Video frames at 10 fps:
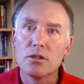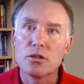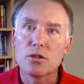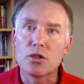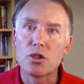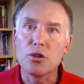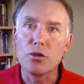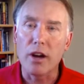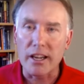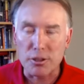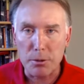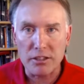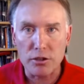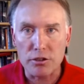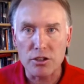to express
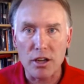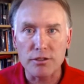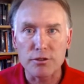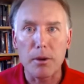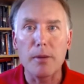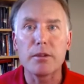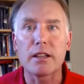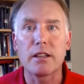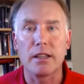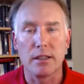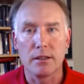ourselves publicly.